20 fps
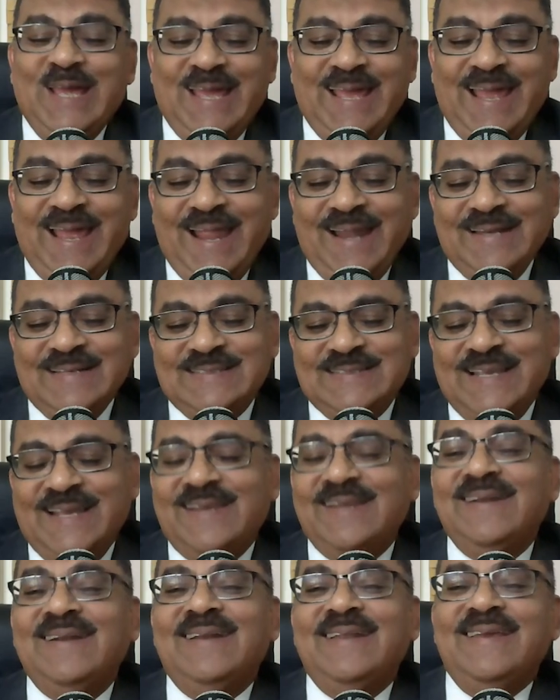and
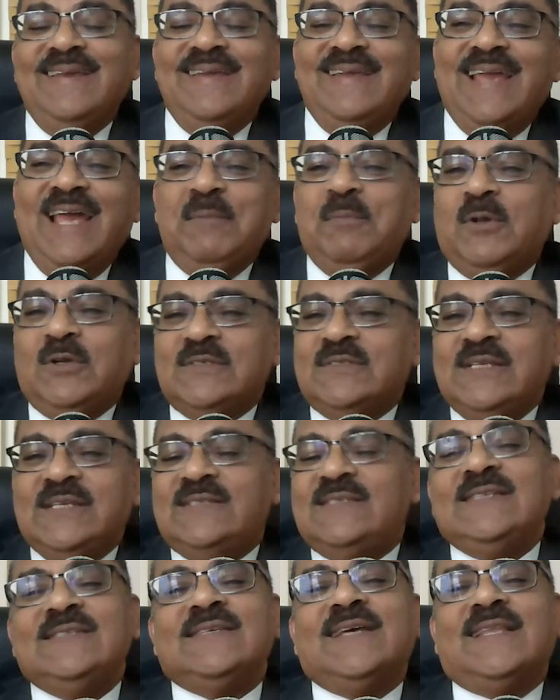secondly, and because these
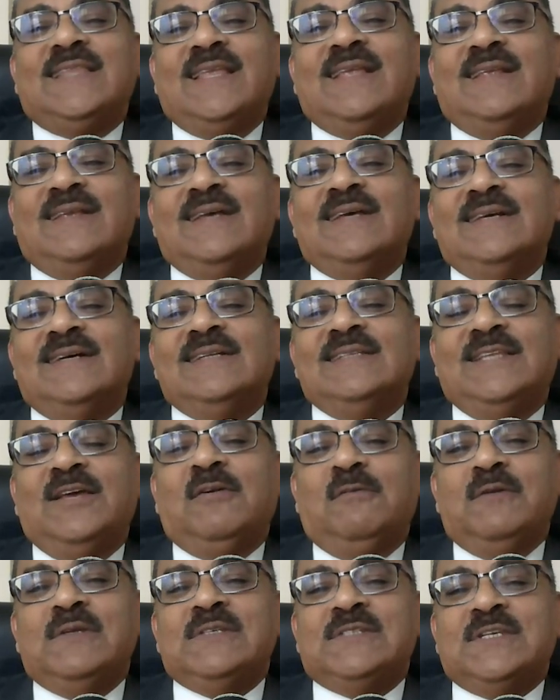things they
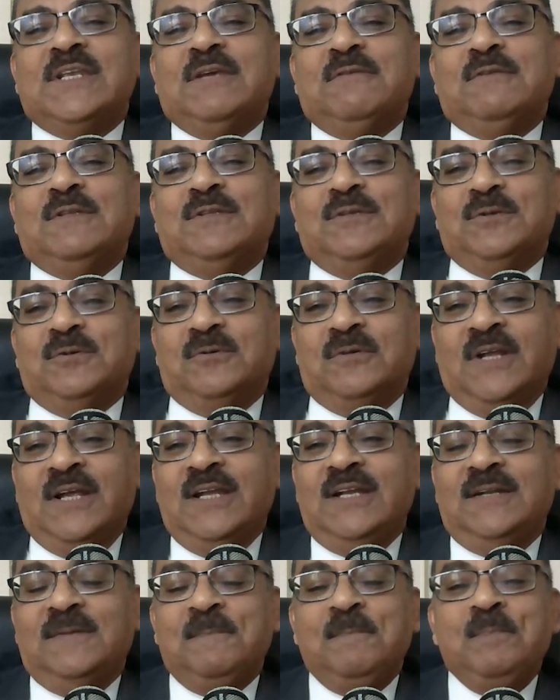always stay with you,
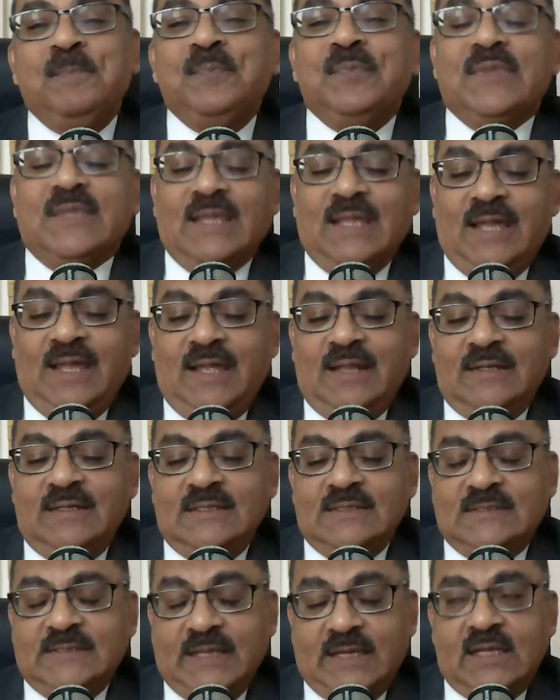right? And
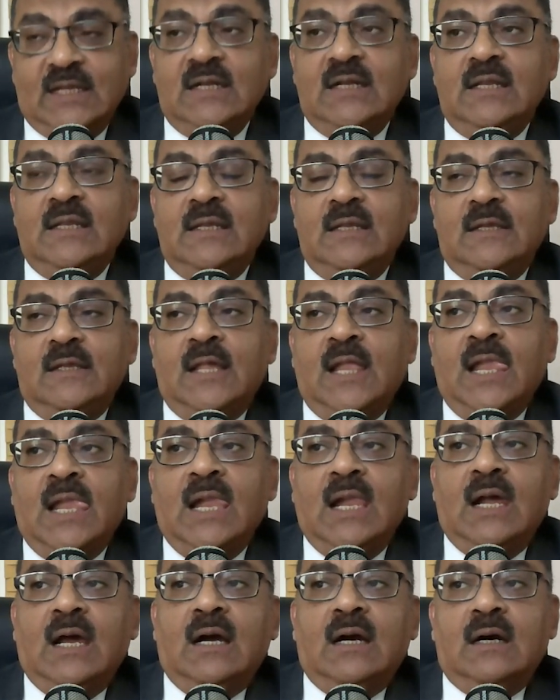secondly,
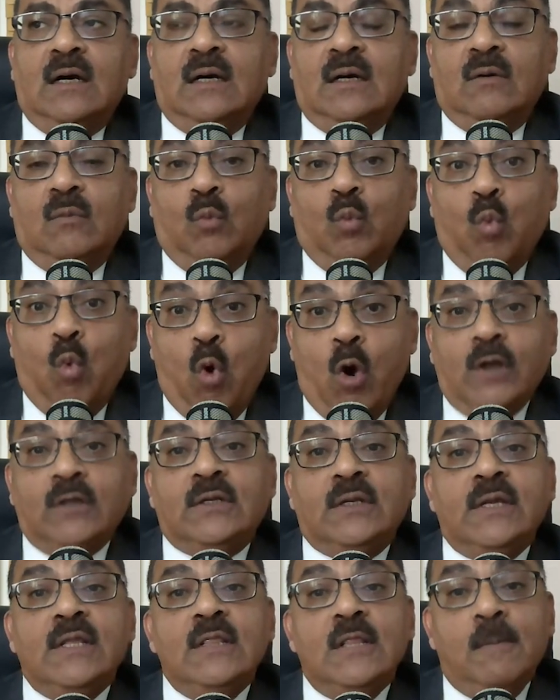
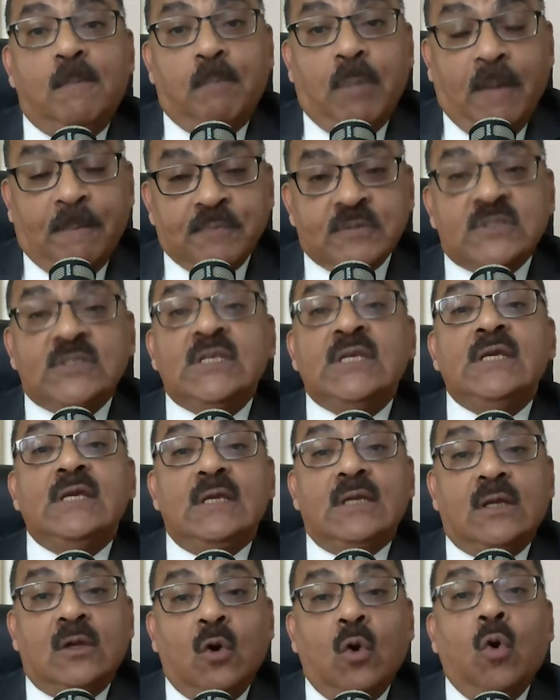what in the
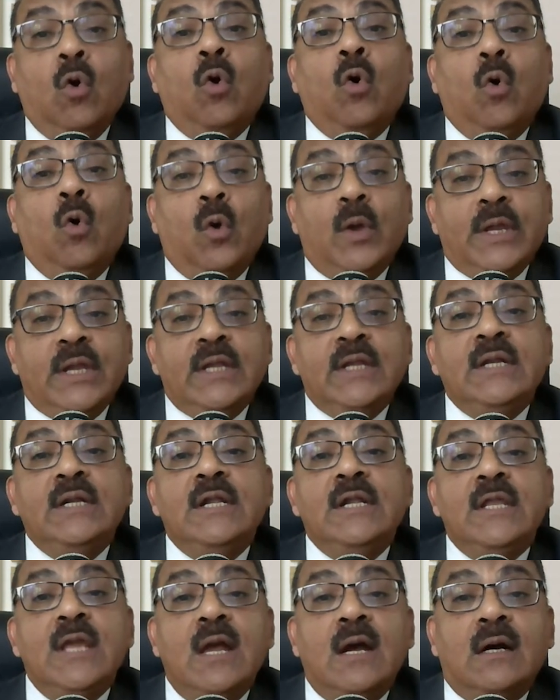PepsiCo
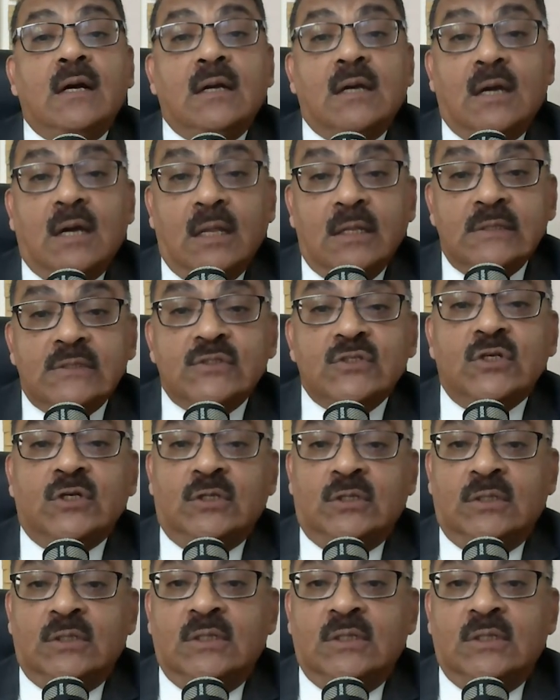India culture